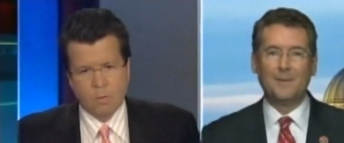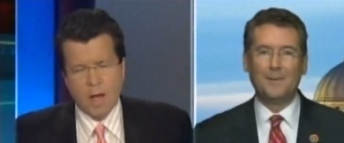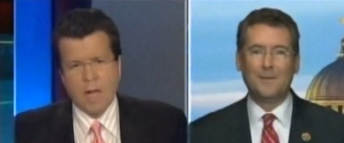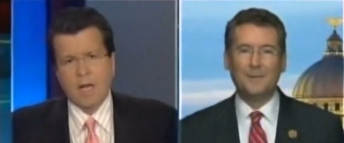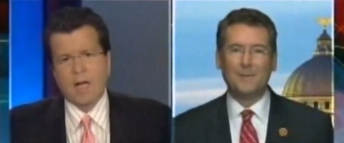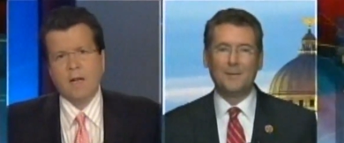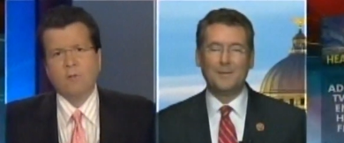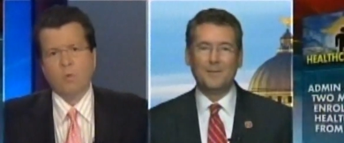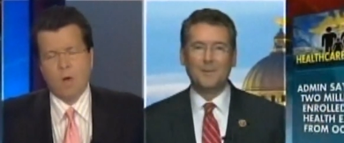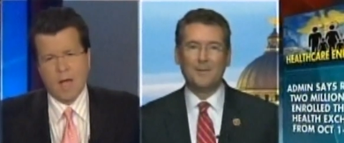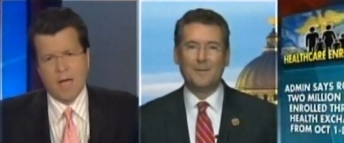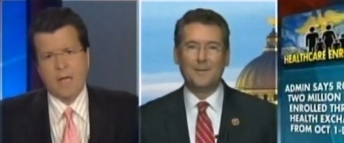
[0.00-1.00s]
Speaker 1: well on its
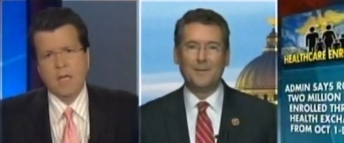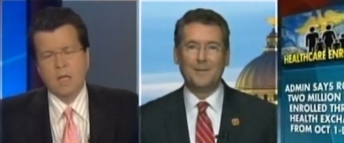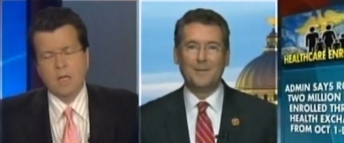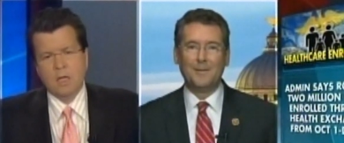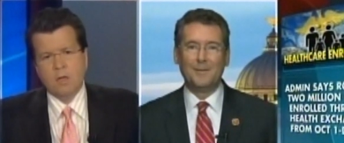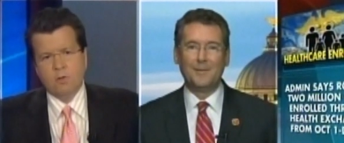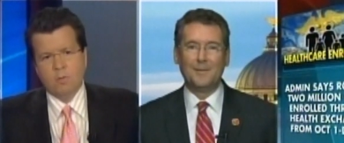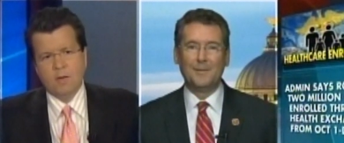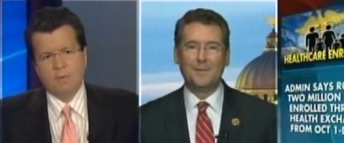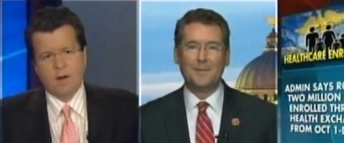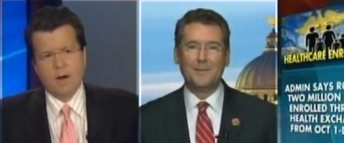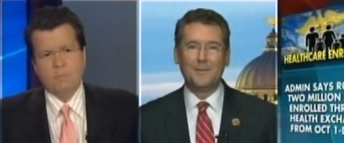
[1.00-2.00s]
way to
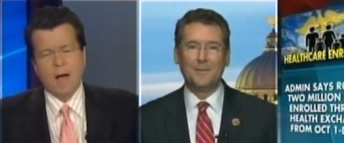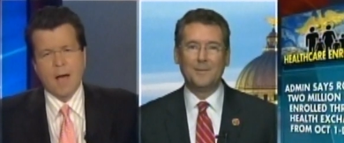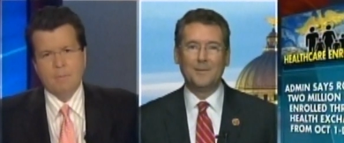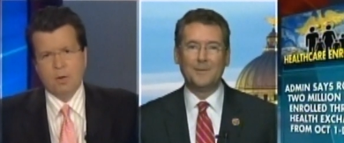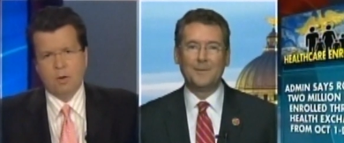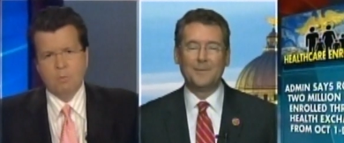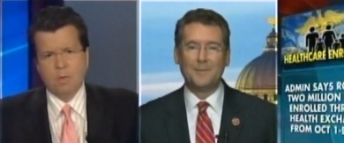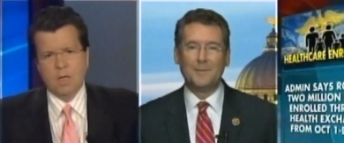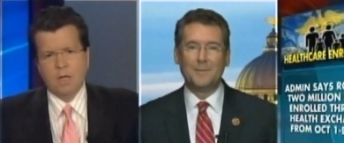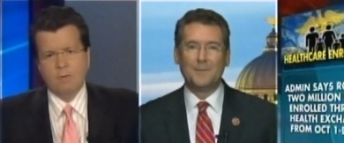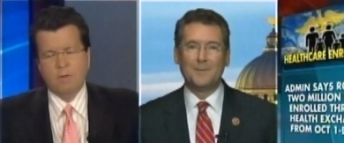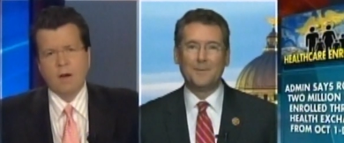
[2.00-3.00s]
being very popular and
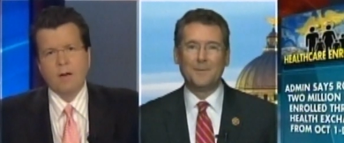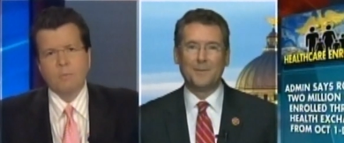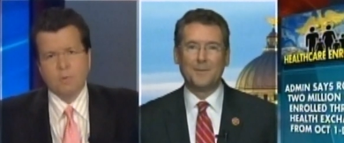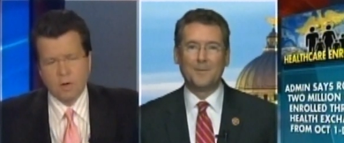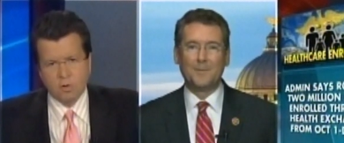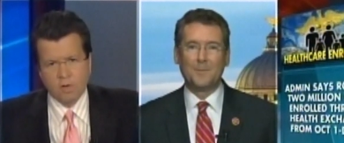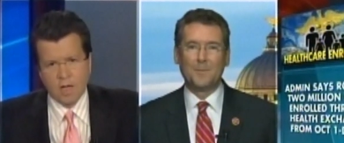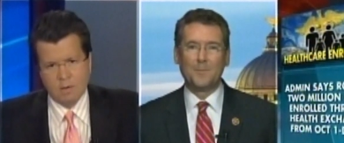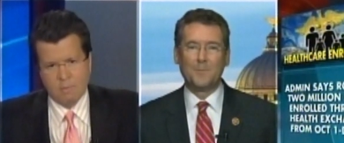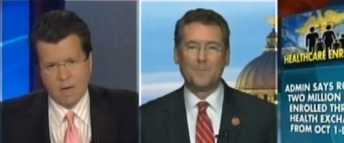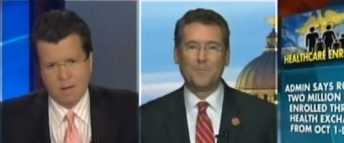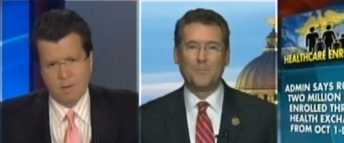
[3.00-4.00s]
being very
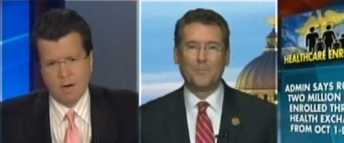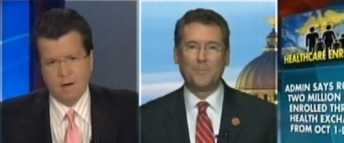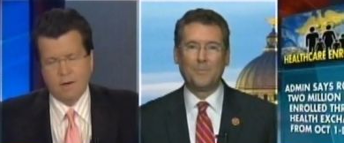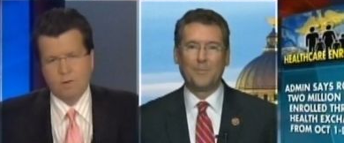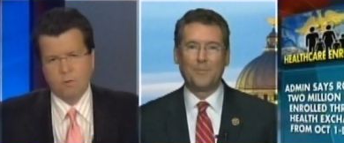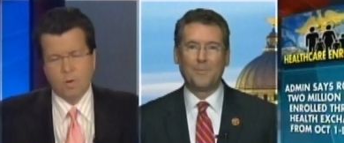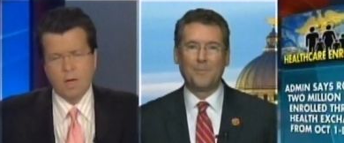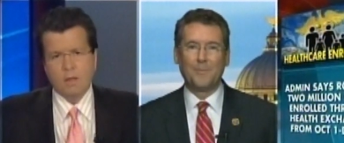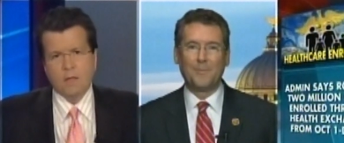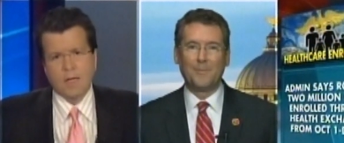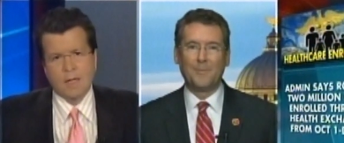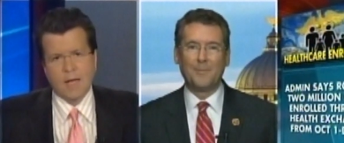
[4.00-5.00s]
appreciated by Americans. What do
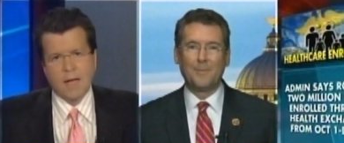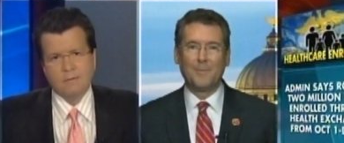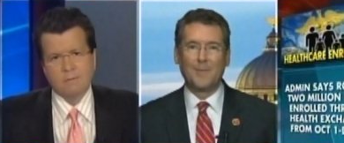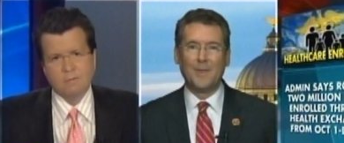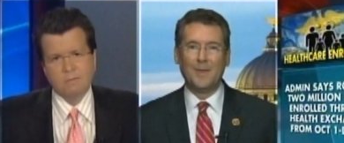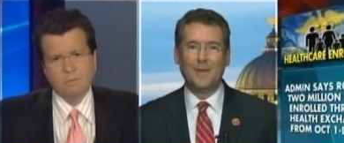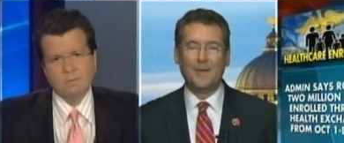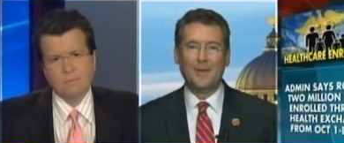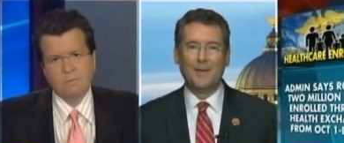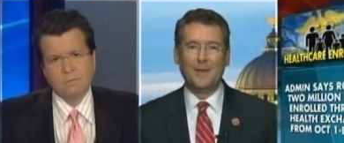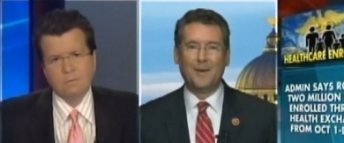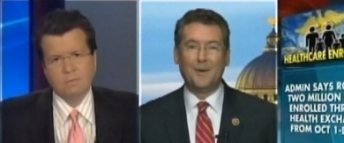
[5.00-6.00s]
you think of that?
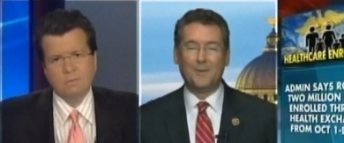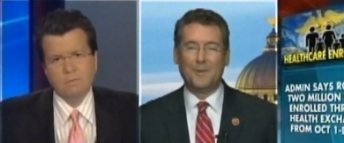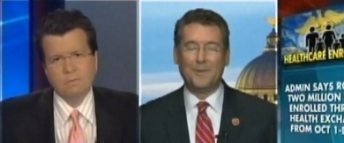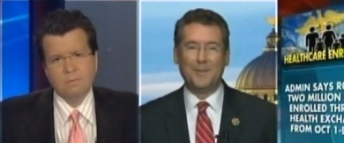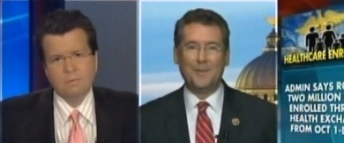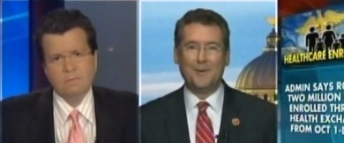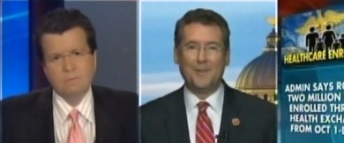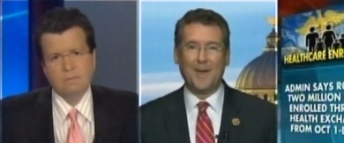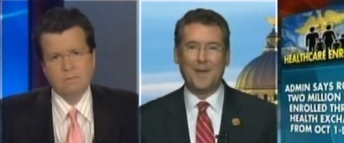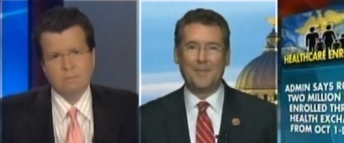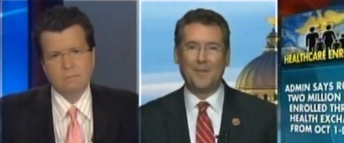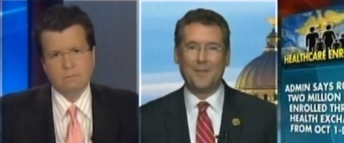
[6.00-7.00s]
Speaker 2: Oh, Neil,
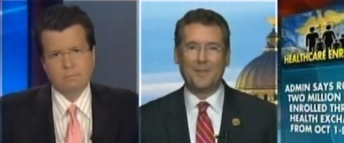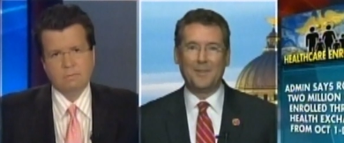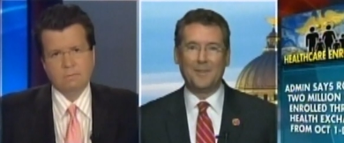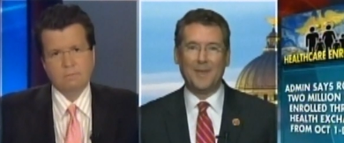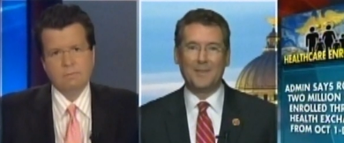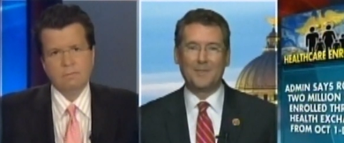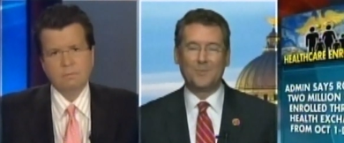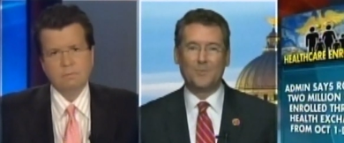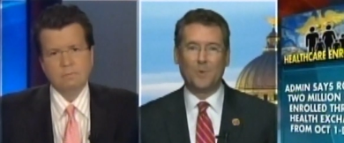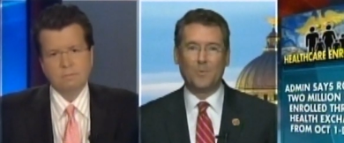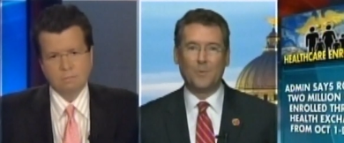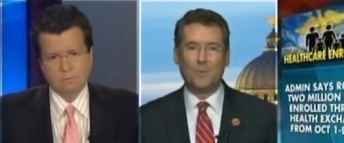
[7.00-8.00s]
I think that that's
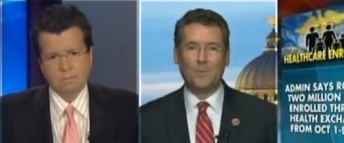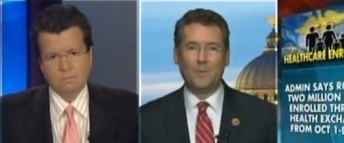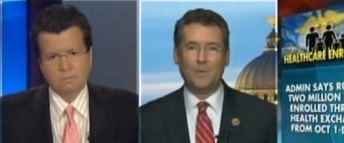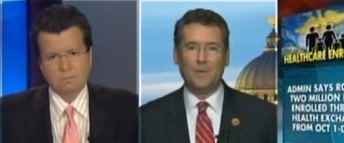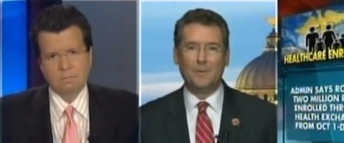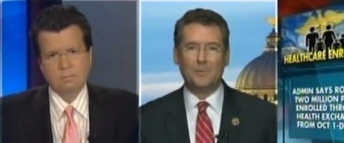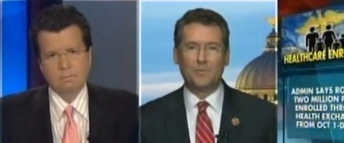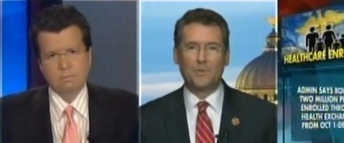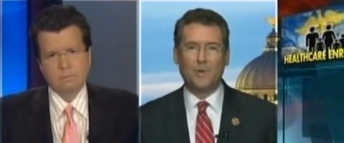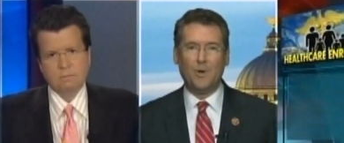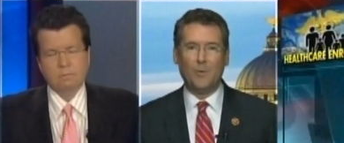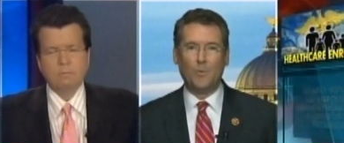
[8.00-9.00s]
what we would uh, used to
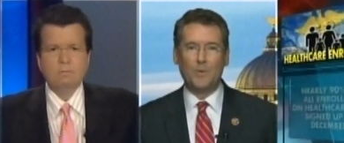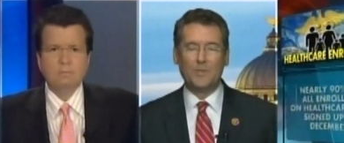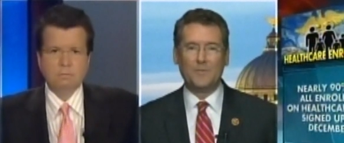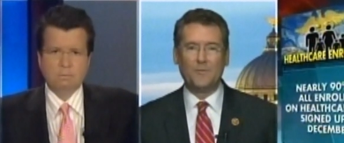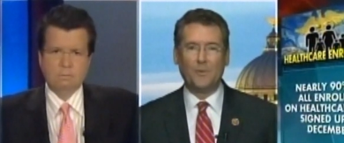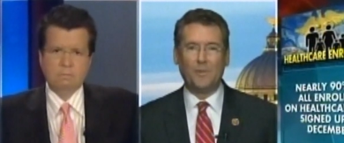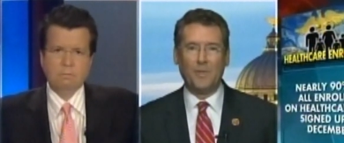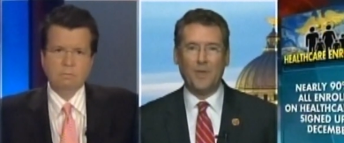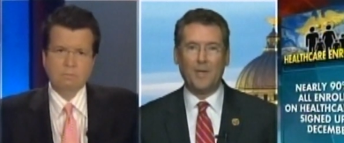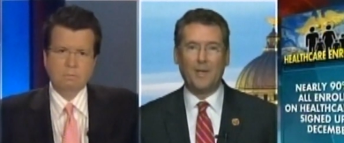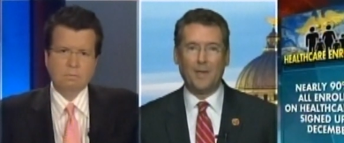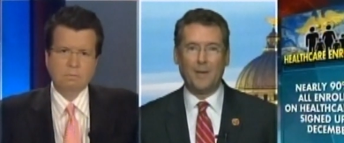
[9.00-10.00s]
call wishful
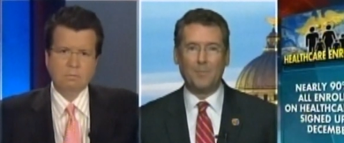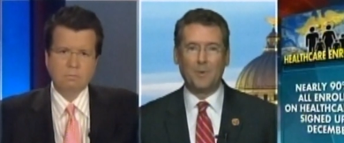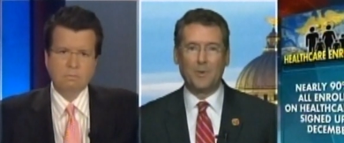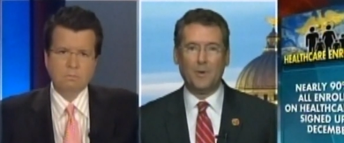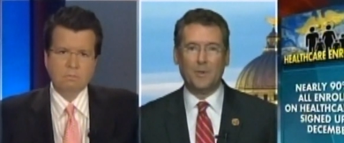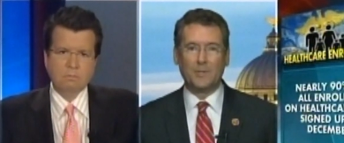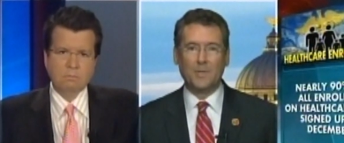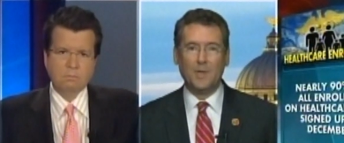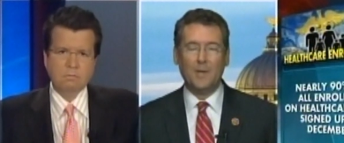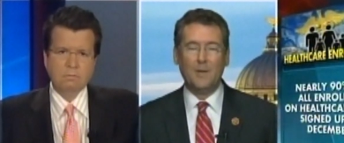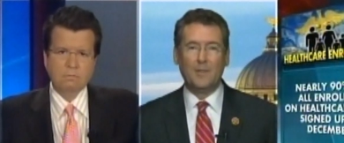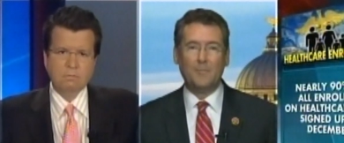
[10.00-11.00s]
thinking because
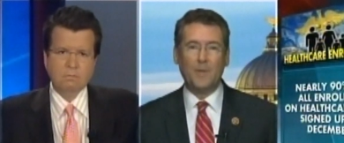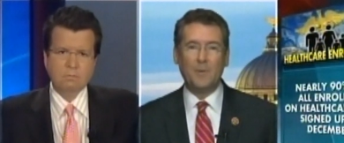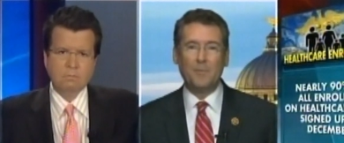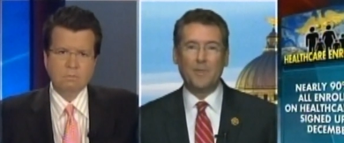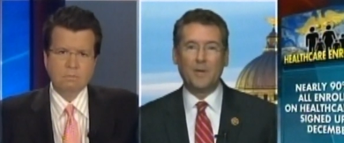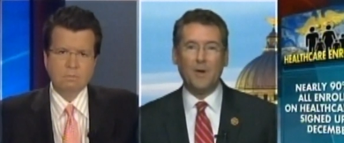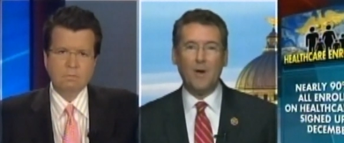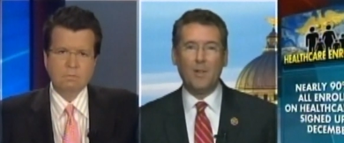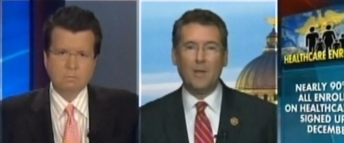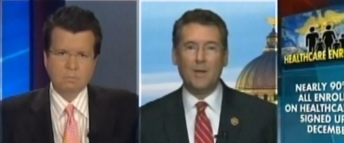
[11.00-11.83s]
the people that call